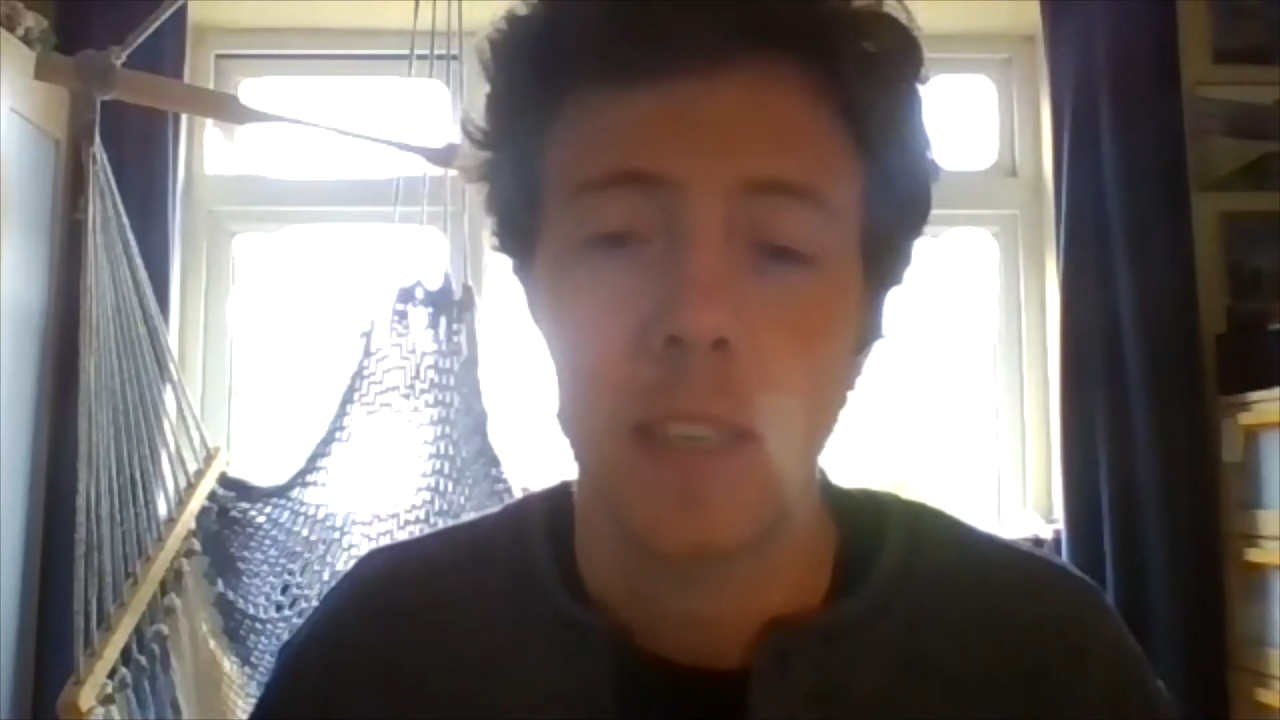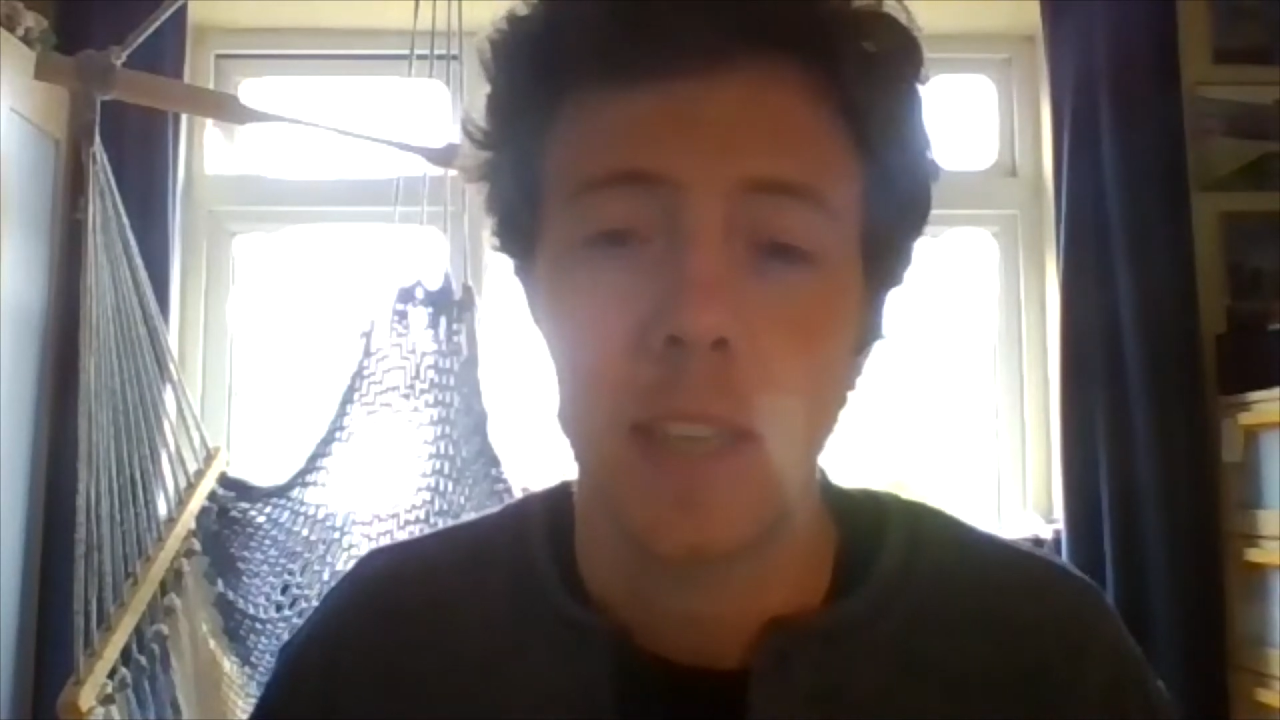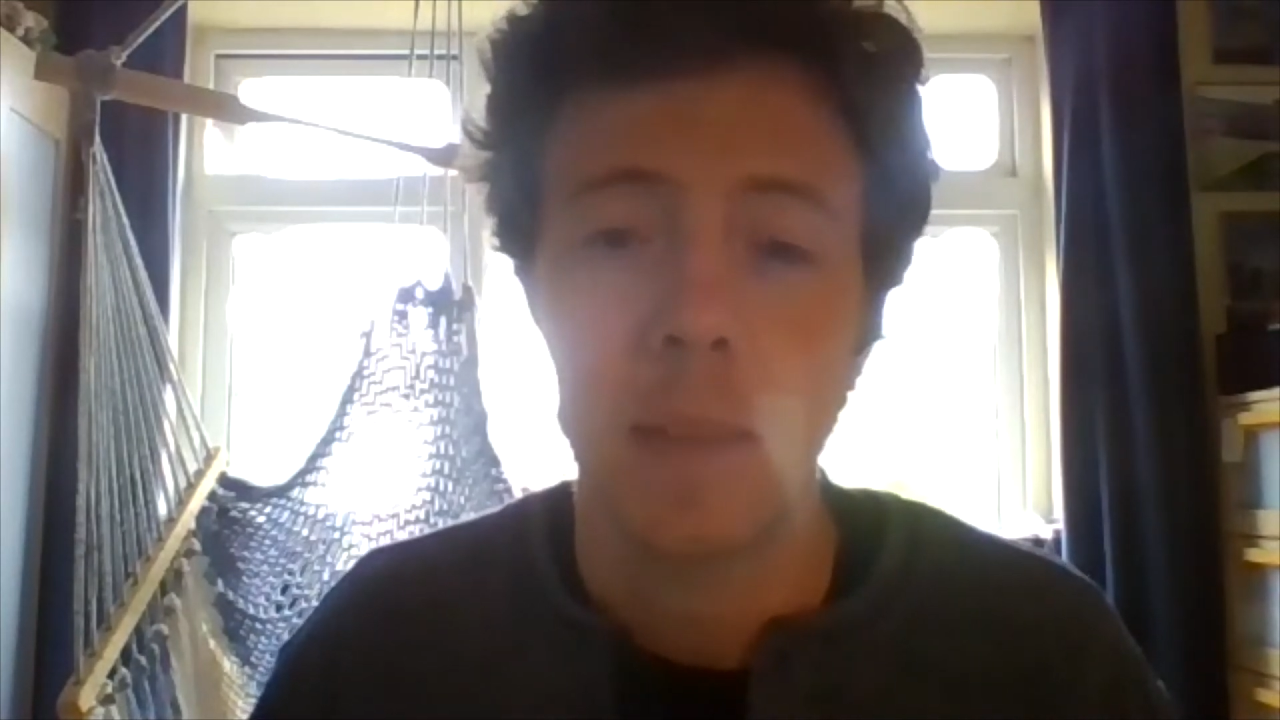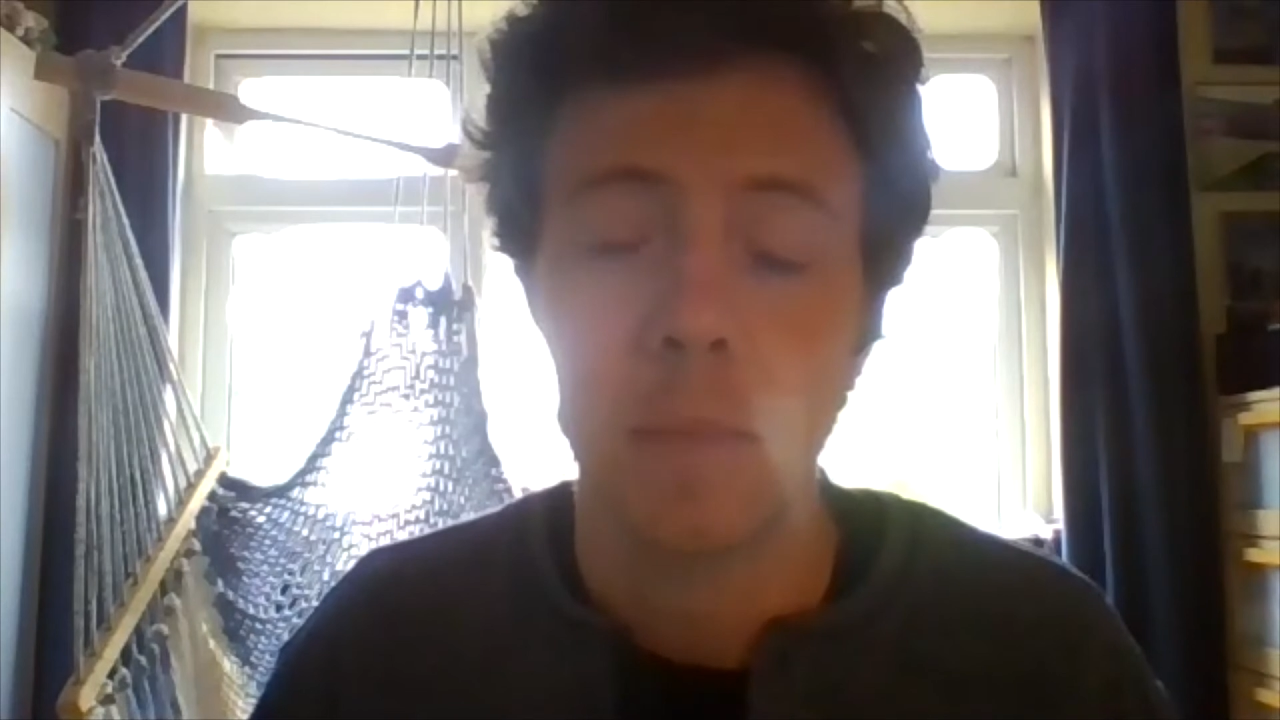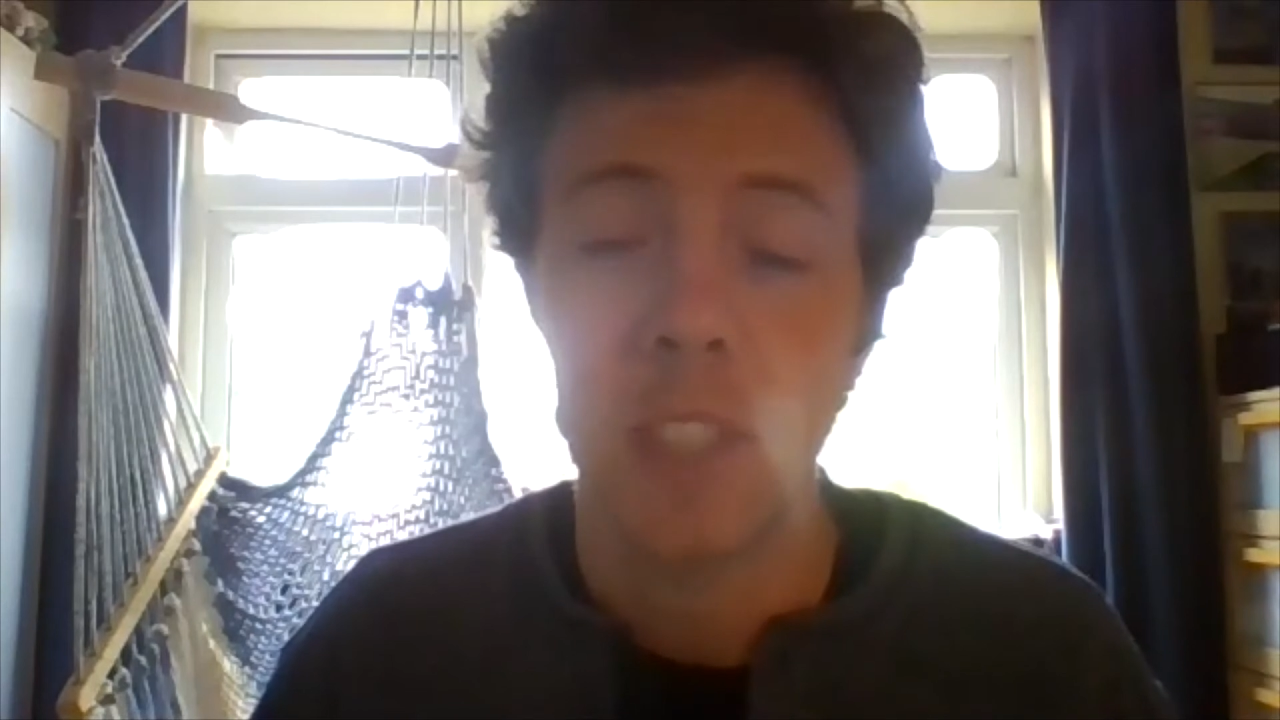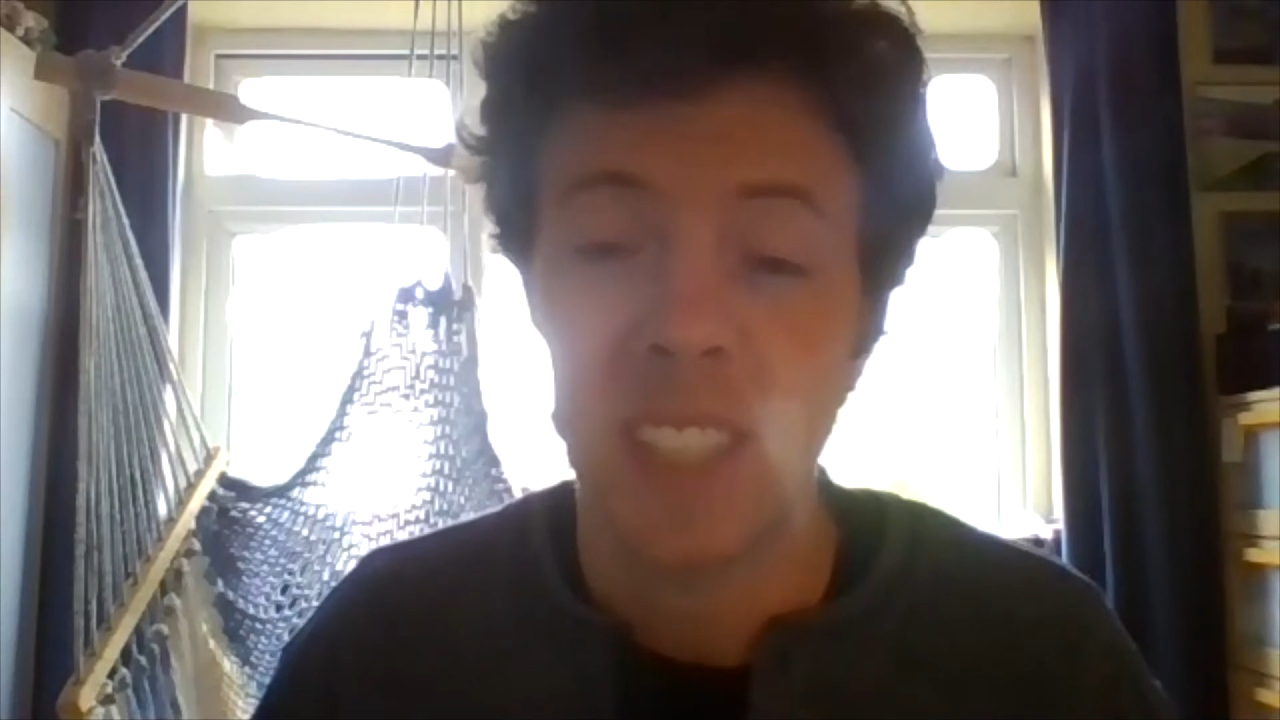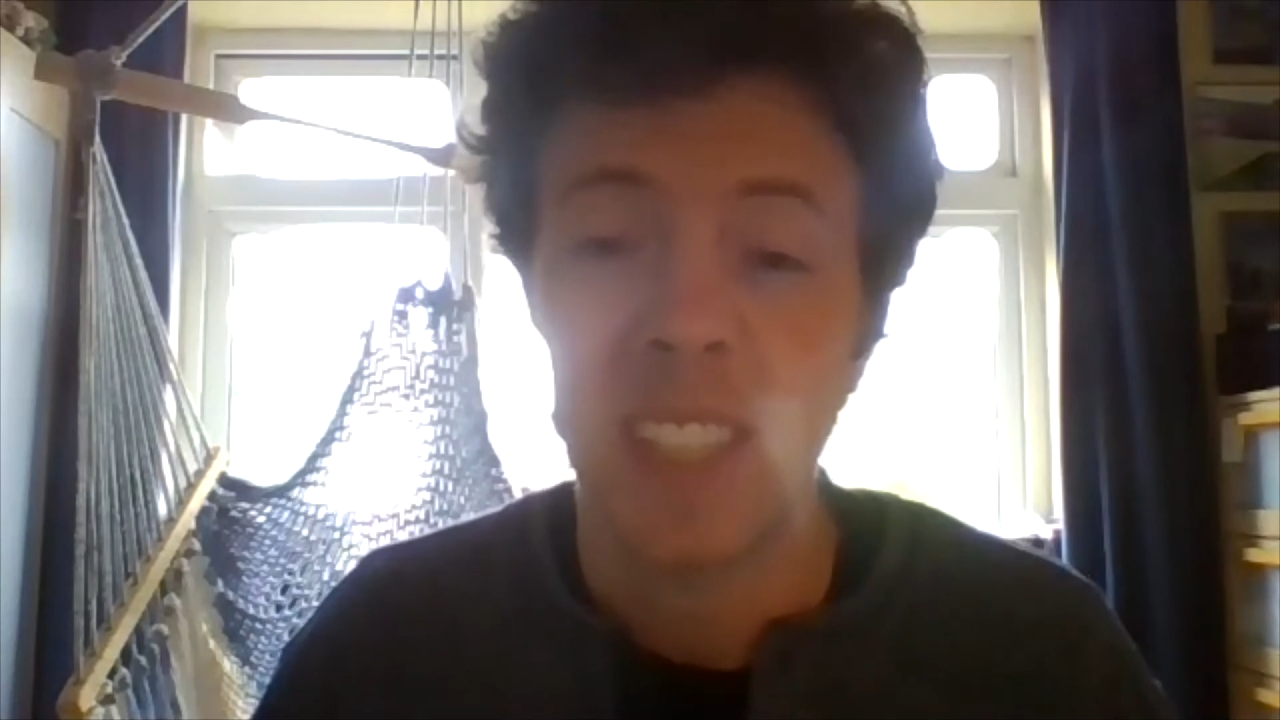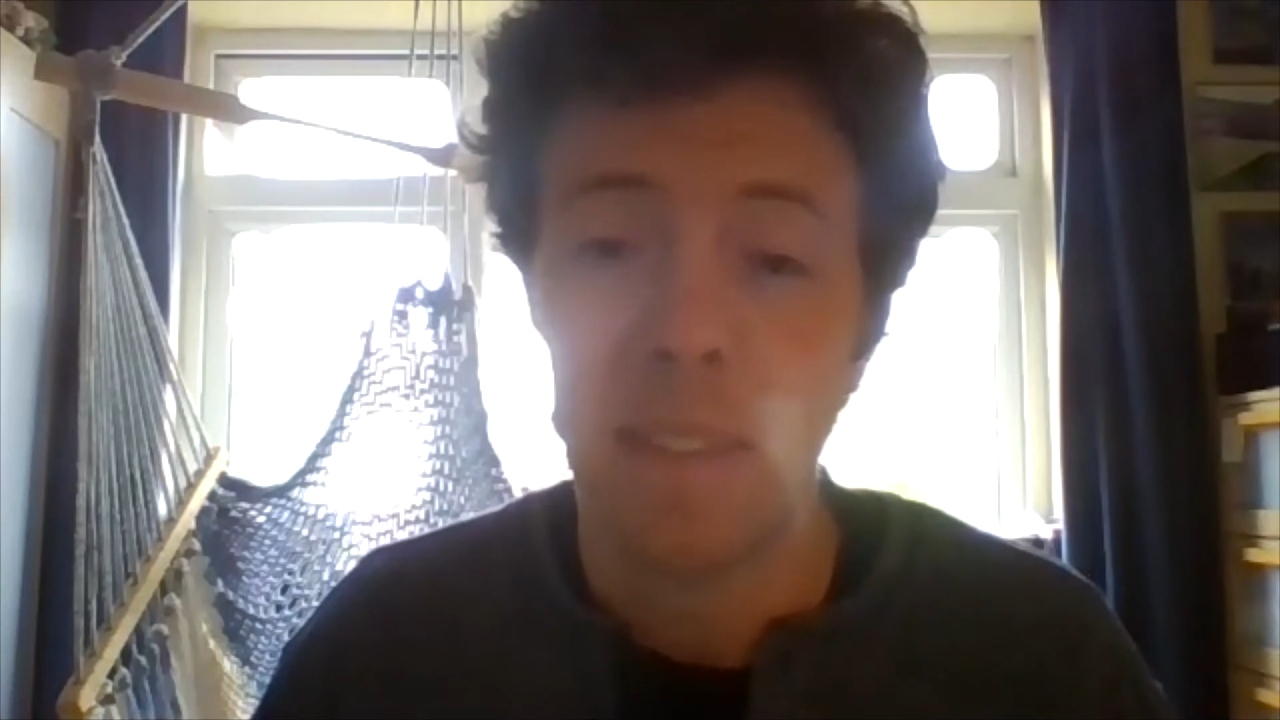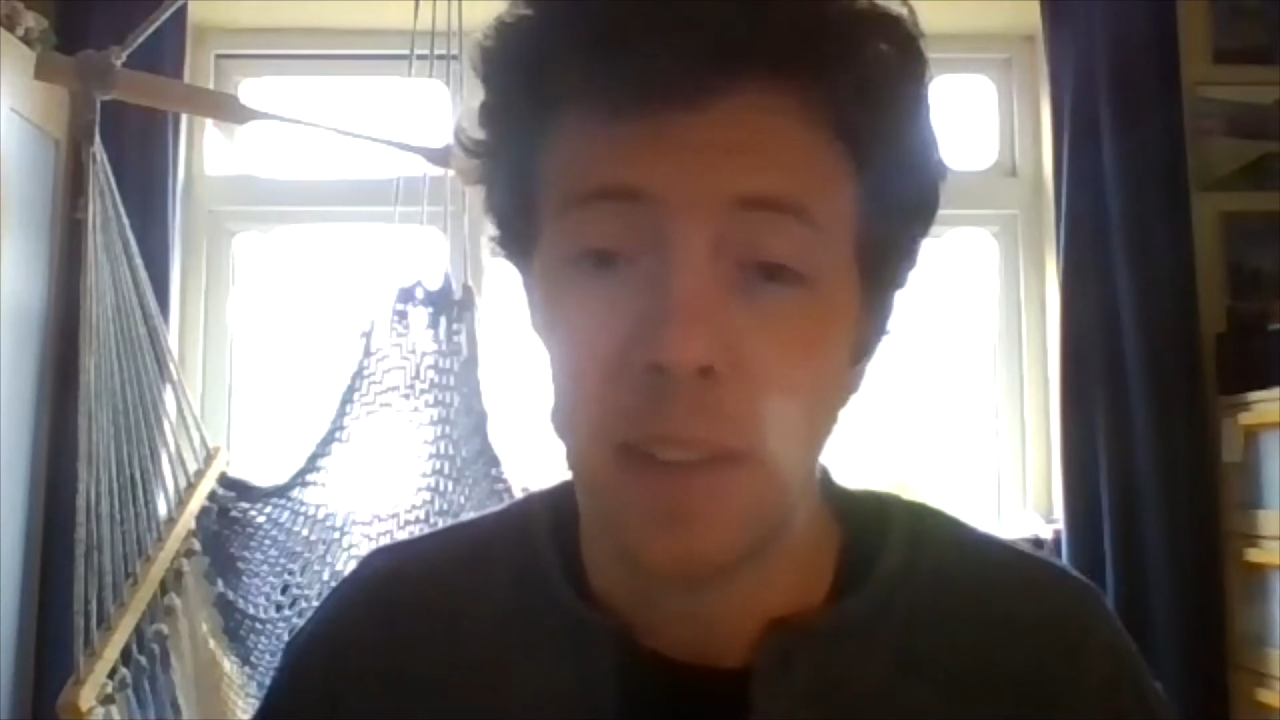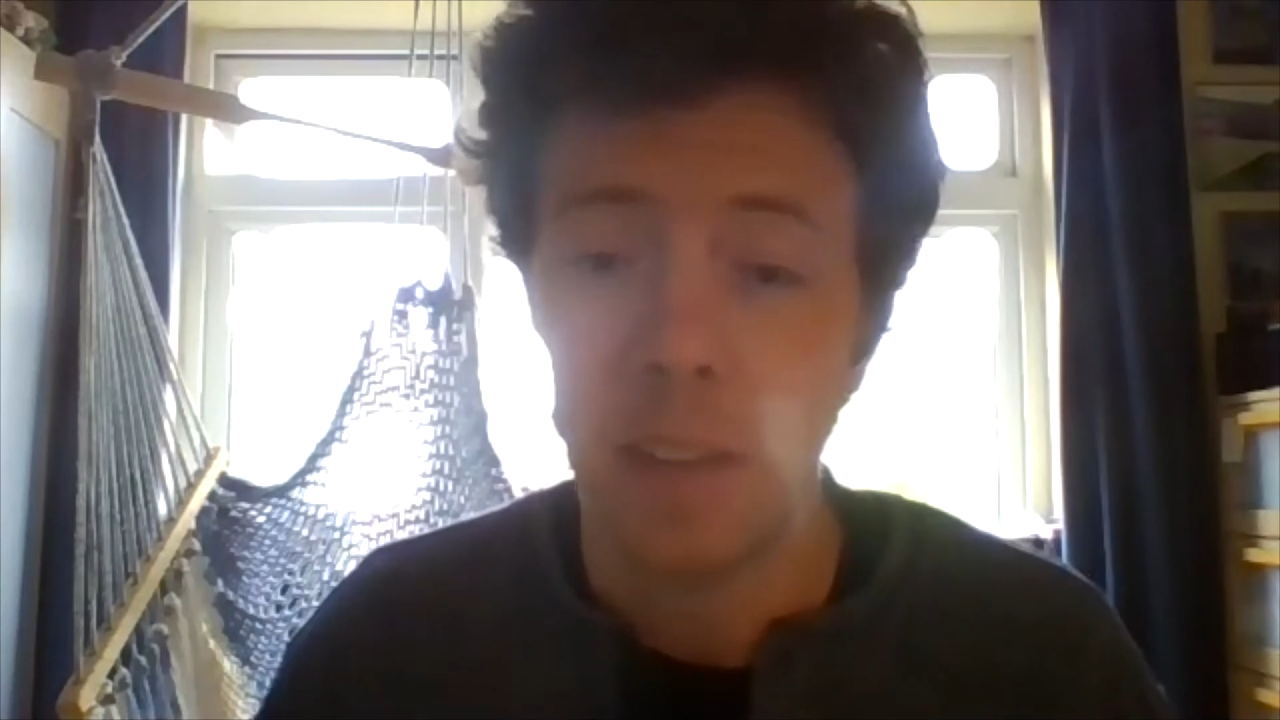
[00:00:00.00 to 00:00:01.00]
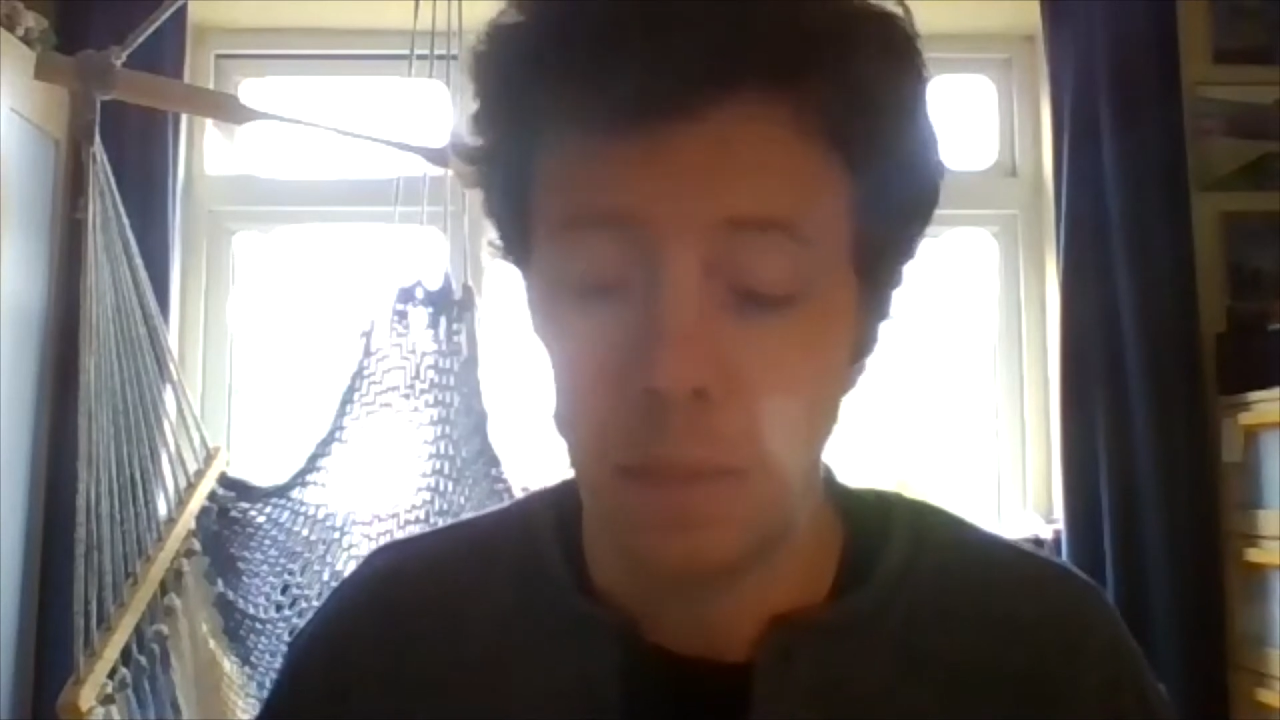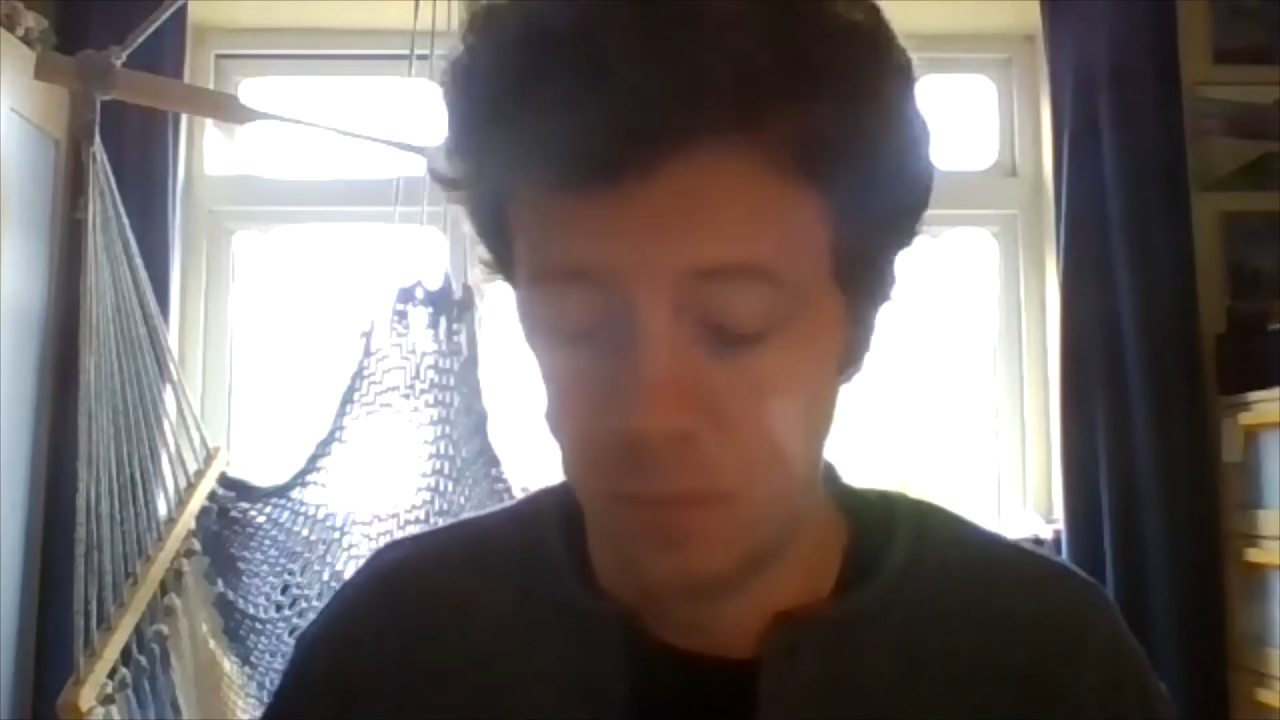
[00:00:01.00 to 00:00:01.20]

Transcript: um, to suffer.